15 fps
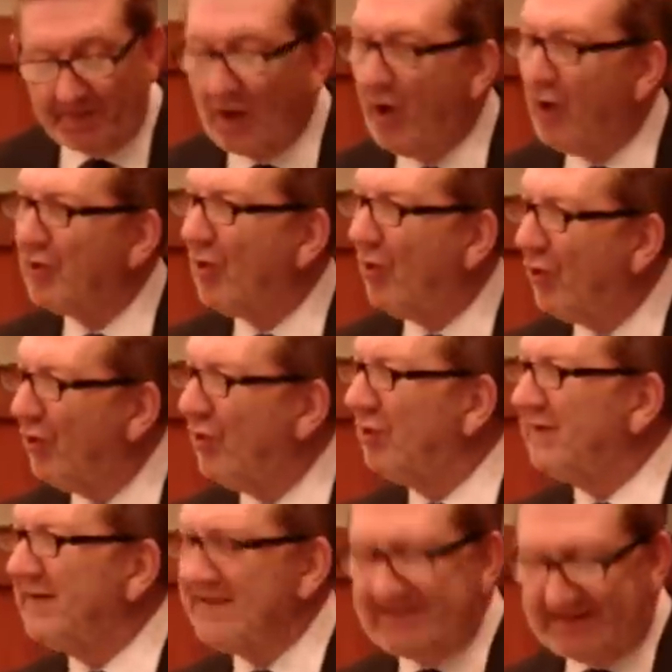On all
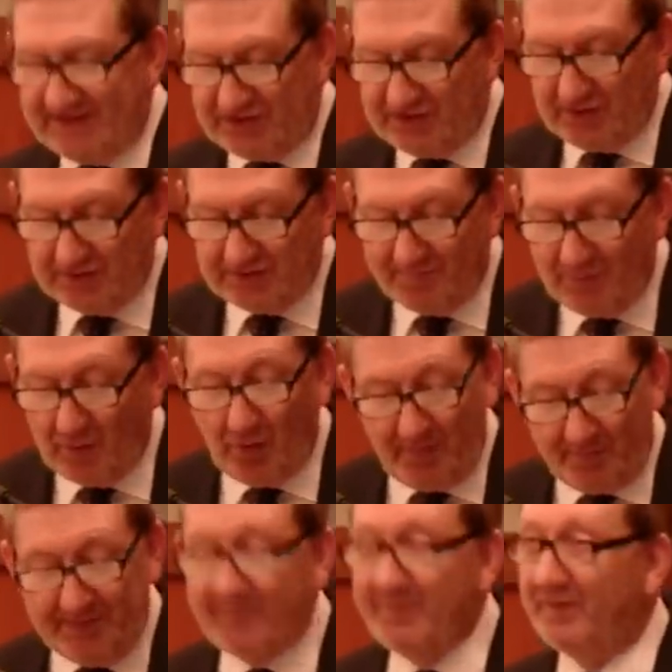these issues and more,
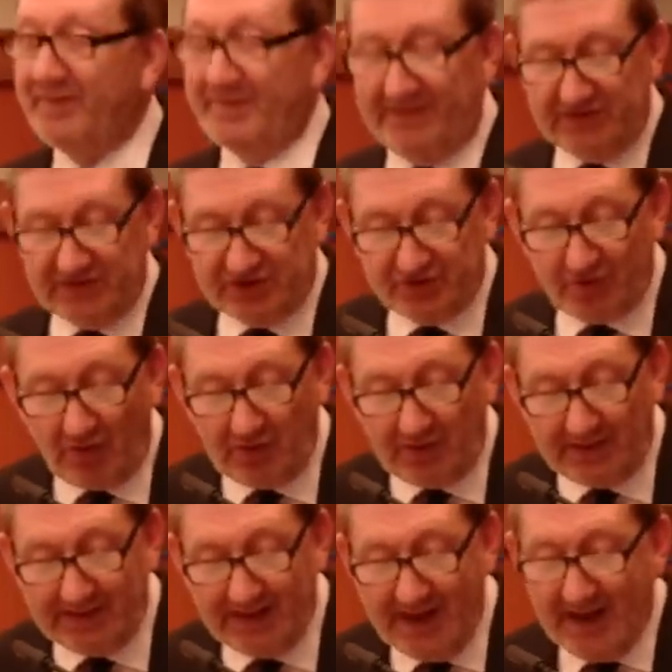people feel
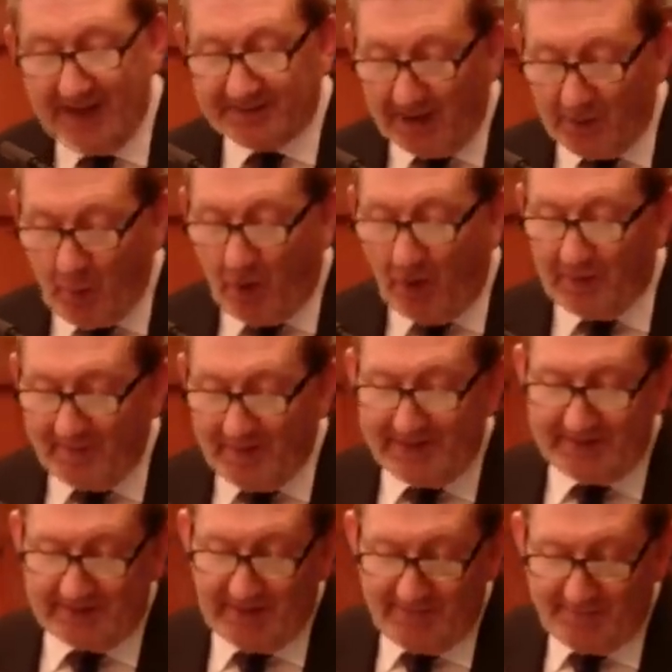strongly. They want to
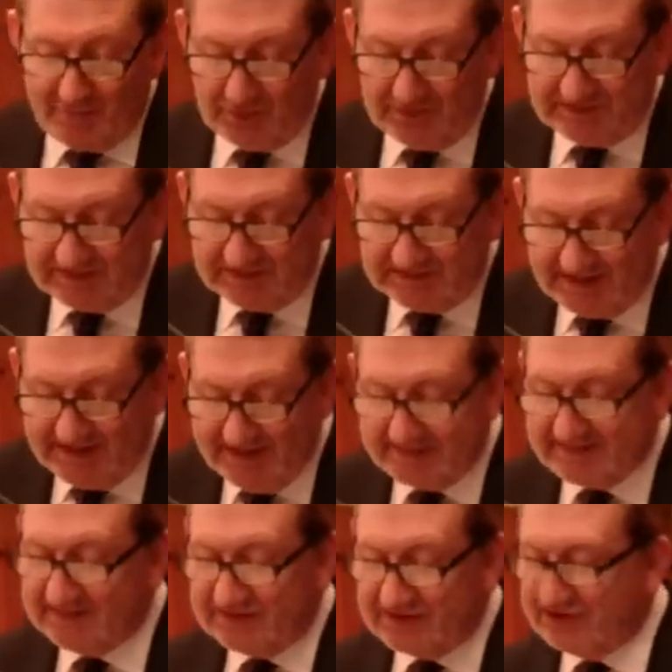make their voices heard
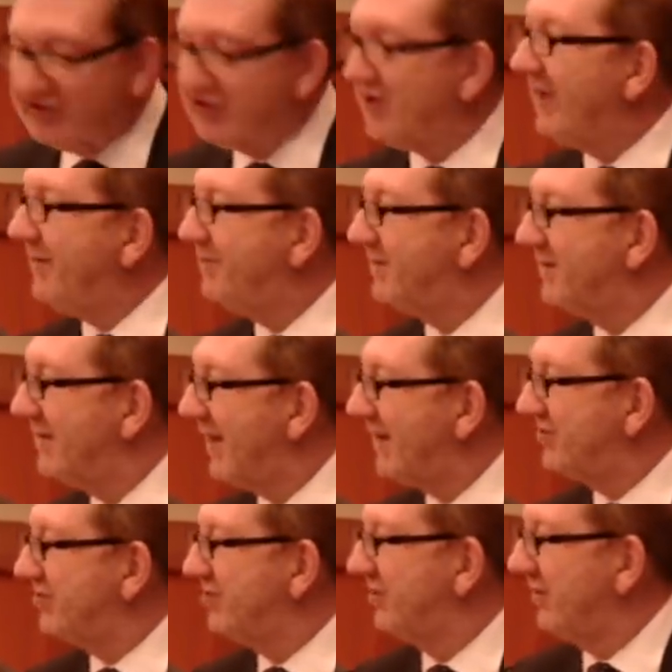and to shape the
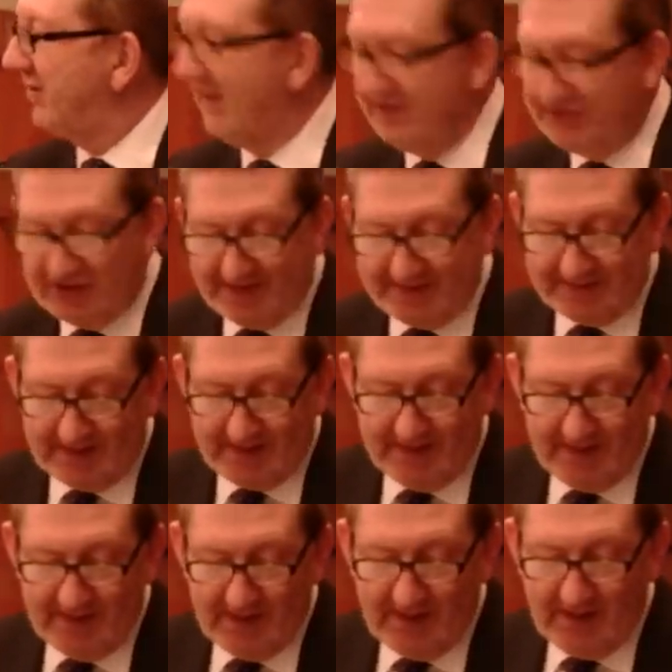national agenda.
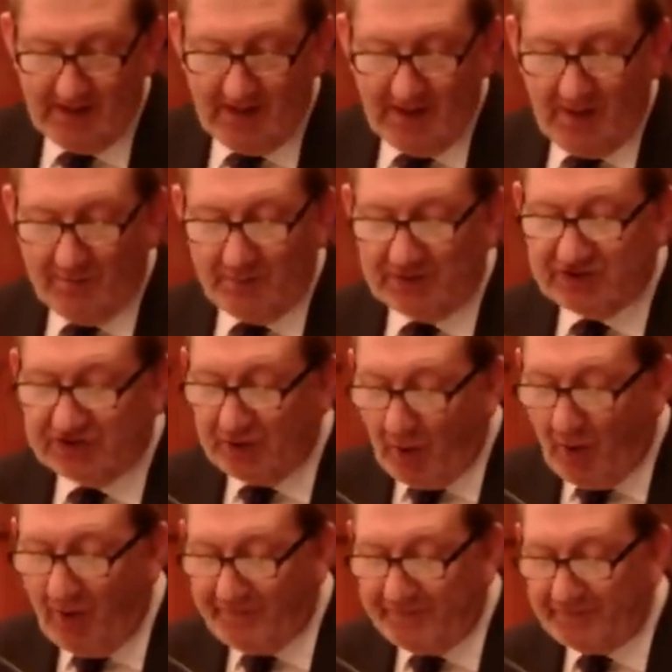But too
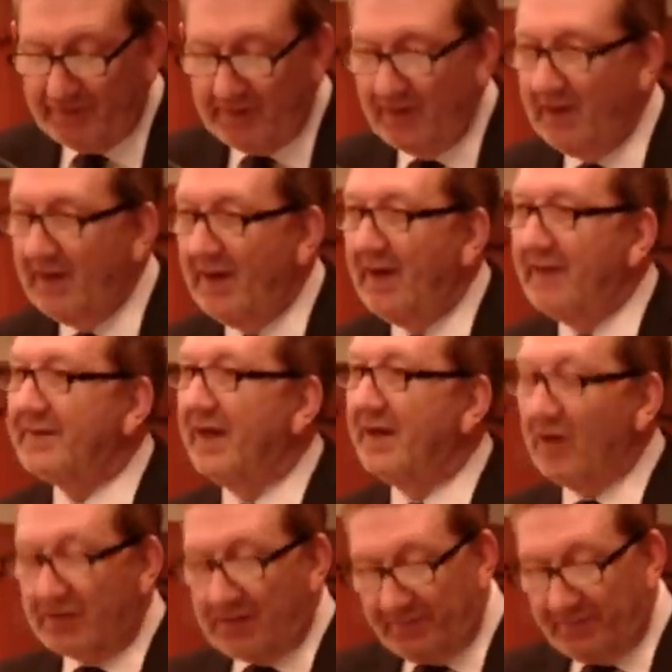often, they are